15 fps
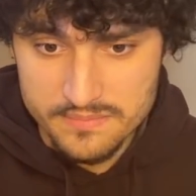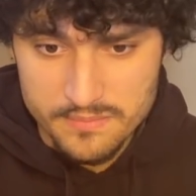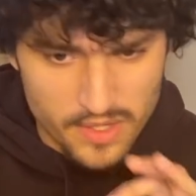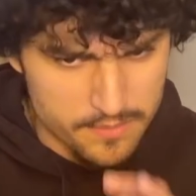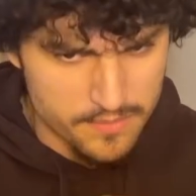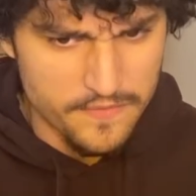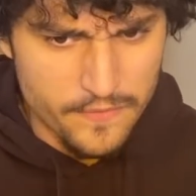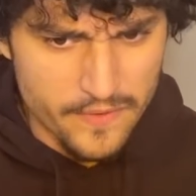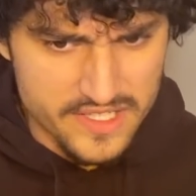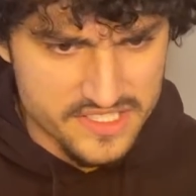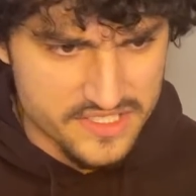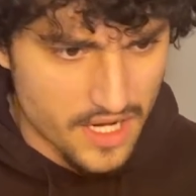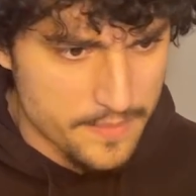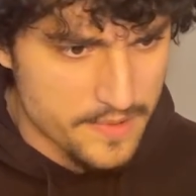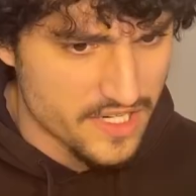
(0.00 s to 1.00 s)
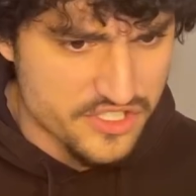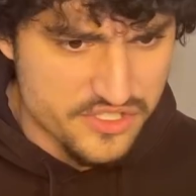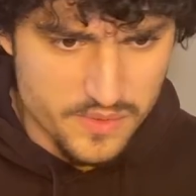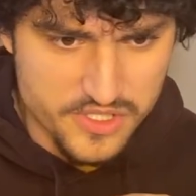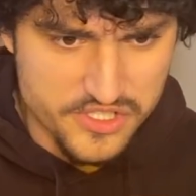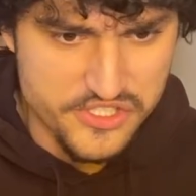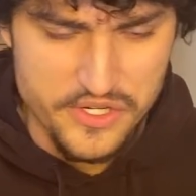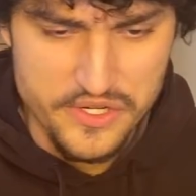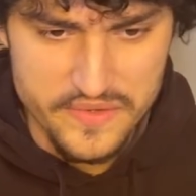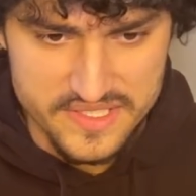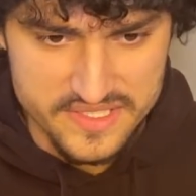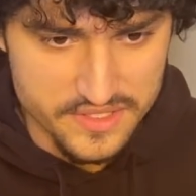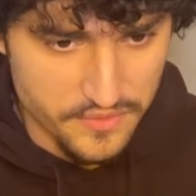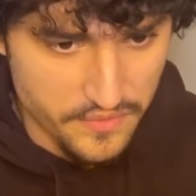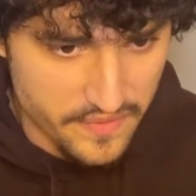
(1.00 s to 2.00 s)
But before I stop it, I just want to show you
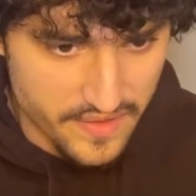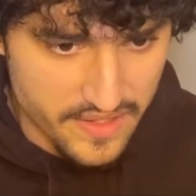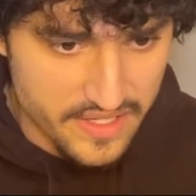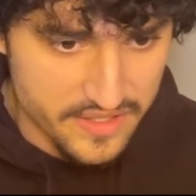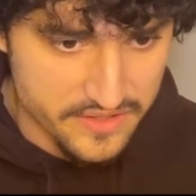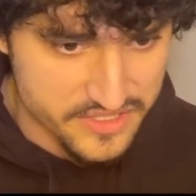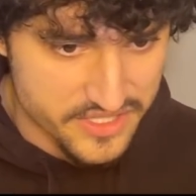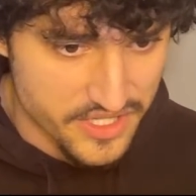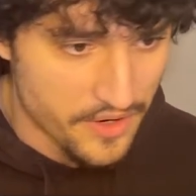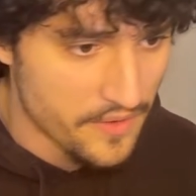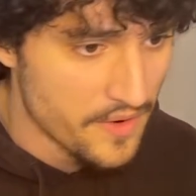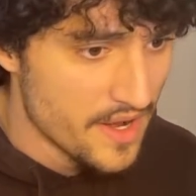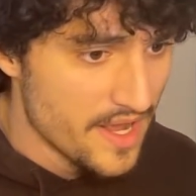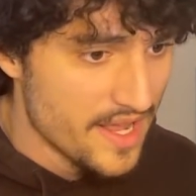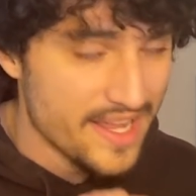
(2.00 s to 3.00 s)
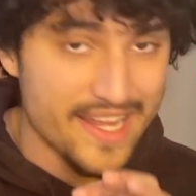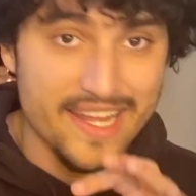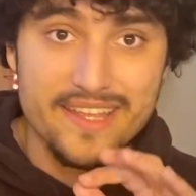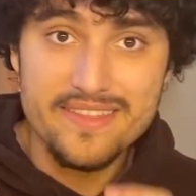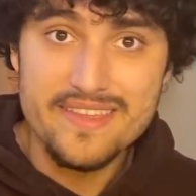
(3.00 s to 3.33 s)
this little thing here. So in